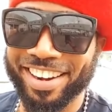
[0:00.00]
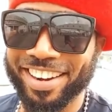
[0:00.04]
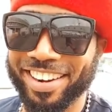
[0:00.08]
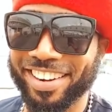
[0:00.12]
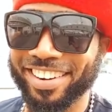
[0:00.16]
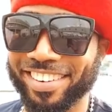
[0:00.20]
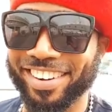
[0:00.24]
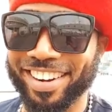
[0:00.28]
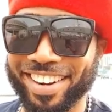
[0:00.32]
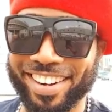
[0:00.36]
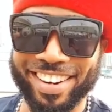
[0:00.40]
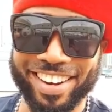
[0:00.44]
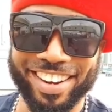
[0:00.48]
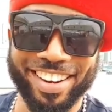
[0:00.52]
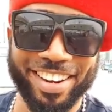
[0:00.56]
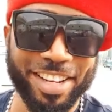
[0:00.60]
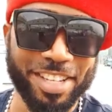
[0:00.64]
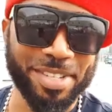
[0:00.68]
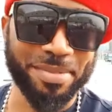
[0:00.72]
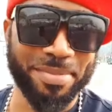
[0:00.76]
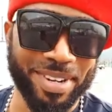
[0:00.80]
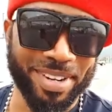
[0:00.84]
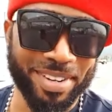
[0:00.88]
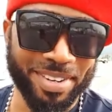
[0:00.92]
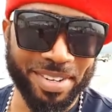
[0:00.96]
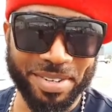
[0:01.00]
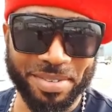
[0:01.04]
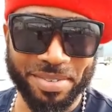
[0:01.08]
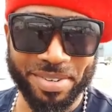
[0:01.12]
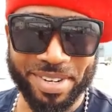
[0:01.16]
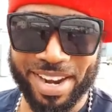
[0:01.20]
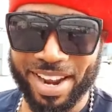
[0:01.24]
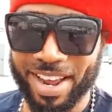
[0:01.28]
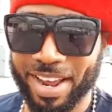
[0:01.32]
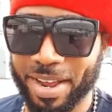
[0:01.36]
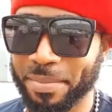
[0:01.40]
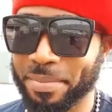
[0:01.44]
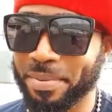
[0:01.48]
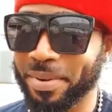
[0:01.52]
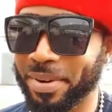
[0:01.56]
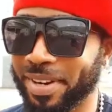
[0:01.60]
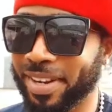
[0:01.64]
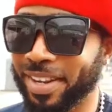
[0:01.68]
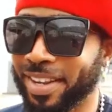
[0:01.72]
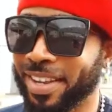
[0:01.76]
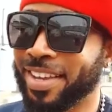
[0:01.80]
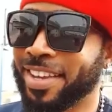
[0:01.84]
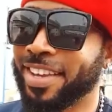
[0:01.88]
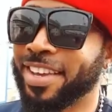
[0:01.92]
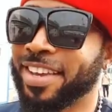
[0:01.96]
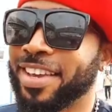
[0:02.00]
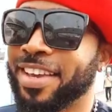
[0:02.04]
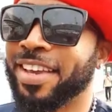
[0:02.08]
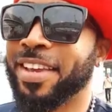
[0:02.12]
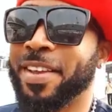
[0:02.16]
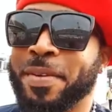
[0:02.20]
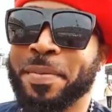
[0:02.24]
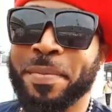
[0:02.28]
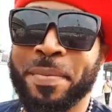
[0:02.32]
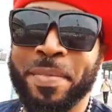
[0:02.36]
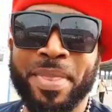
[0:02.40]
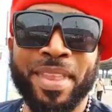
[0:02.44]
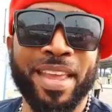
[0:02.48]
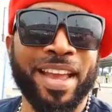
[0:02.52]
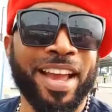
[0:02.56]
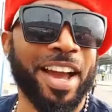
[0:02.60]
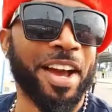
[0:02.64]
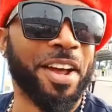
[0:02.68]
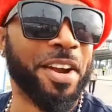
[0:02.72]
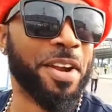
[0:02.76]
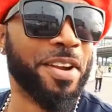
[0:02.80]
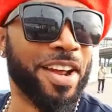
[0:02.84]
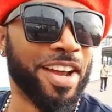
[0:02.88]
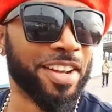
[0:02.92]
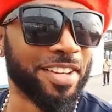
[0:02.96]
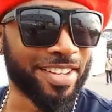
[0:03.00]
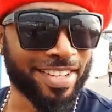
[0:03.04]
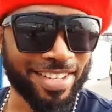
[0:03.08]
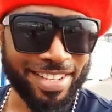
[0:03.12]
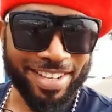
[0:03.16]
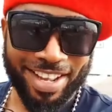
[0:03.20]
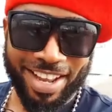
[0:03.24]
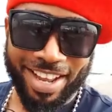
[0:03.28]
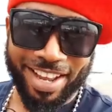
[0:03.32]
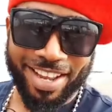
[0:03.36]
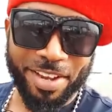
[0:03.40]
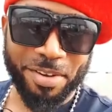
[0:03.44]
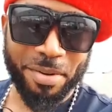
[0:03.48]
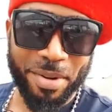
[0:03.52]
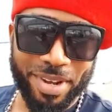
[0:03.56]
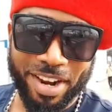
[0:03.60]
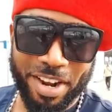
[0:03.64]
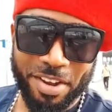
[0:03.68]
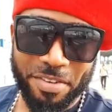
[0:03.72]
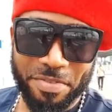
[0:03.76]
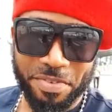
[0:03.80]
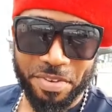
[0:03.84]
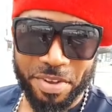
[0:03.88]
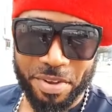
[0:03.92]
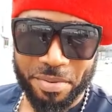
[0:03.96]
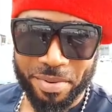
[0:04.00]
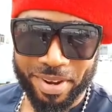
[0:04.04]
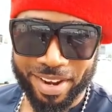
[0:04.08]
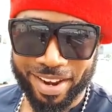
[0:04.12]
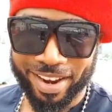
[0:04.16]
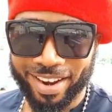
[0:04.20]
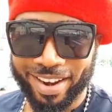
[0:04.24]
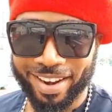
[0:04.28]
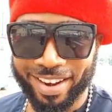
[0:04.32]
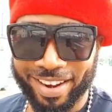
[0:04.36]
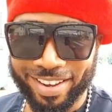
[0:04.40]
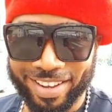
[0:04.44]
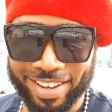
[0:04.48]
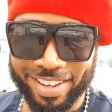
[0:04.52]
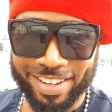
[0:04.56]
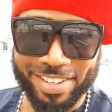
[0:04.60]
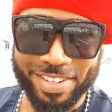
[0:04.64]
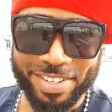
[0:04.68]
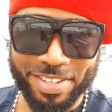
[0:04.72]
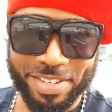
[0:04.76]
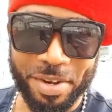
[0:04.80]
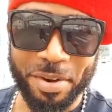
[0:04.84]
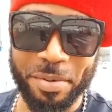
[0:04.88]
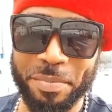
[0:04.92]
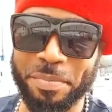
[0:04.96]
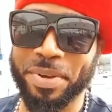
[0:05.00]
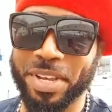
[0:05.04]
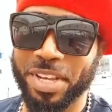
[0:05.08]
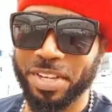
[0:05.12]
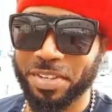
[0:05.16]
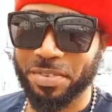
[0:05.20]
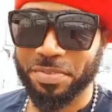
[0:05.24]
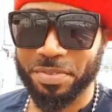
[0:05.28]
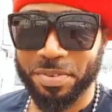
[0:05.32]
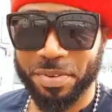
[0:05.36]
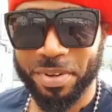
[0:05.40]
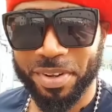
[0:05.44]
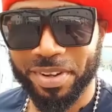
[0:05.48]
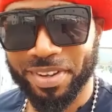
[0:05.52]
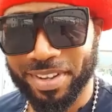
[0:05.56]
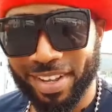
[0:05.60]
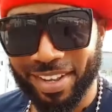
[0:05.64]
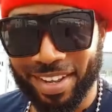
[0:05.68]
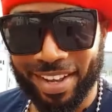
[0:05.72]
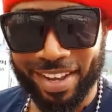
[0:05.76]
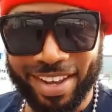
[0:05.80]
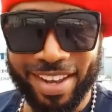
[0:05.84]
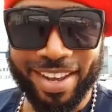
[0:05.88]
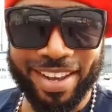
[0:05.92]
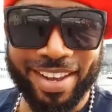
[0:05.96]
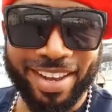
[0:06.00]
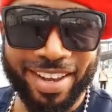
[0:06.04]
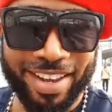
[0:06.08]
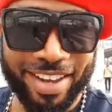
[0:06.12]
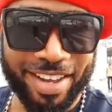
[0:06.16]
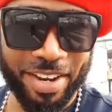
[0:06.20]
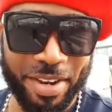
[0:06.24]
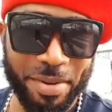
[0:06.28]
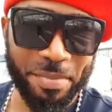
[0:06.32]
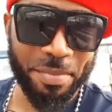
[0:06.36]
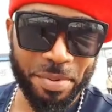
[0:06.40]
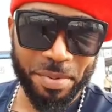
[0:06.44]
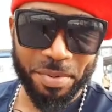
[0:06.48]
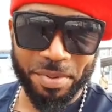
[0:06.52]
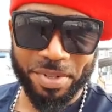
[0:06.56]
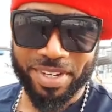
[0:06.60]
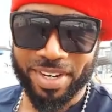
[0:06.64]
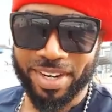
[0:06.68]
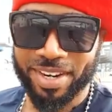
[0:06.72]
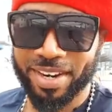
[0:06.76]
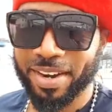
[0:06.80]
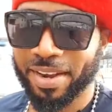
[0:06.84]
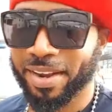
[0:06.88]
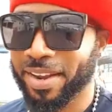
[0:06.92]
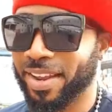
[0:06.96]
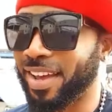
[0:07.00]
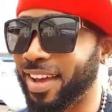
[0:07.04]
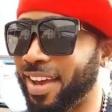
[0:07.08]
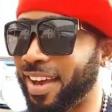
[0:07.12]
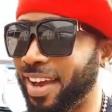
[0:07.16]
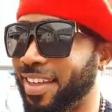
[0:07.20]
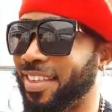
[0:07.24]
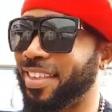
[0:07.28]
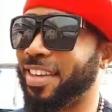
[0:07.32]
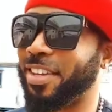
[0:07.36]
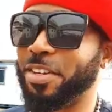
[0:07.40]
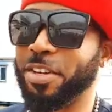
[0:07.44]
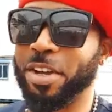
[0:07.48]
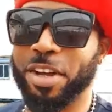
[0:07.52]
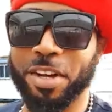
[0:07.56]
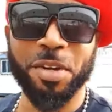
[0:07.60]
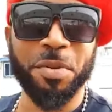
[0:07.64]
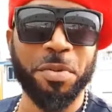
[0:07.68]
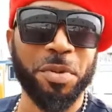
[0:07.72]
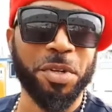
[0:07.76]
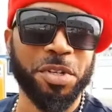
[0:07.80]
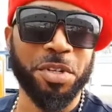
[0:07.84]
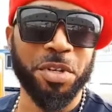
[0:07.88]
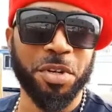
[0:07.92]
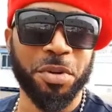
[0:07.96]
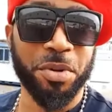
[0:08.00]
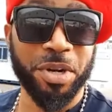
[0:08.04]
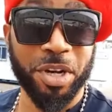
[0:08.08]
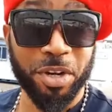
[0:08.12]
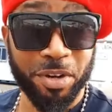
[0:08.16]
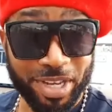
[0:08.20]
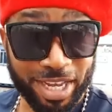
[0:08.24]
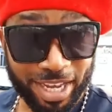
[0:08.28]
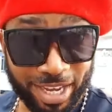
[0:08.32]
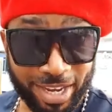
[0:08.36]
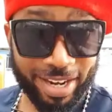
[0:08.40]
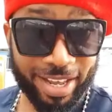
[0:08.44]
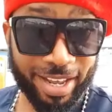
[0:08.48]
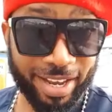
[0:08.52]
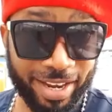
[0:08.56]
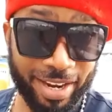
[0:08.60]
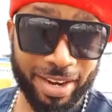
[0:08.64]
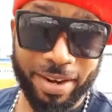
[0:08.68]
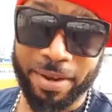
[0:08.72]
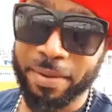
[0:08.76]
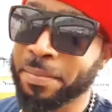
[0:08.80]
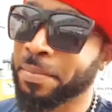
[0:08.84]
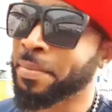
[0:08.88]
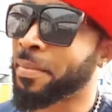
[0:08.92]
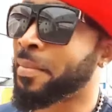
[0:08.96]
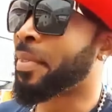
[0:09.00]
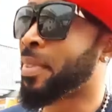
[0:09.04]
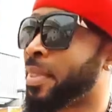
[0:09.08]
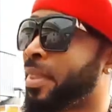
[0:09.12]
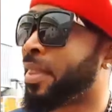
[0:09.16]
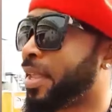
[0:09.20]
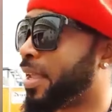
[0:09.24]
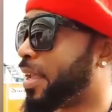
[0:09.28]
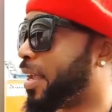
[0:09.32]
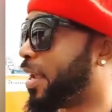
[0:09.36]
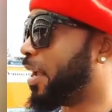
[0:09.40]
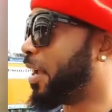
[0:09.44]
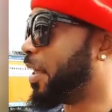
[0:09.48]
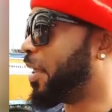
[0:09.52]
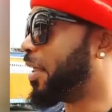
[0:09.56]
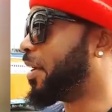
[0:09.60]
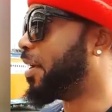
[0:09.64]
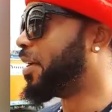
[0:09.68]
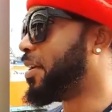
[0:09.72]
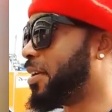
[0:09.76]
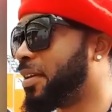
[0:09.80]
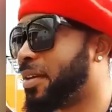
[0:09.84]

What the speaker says: Alright, now let's make this one happen. How do I just like it when I film here? It's so peaceful in Abuja. I think Nollywood should relocate here. Yeah.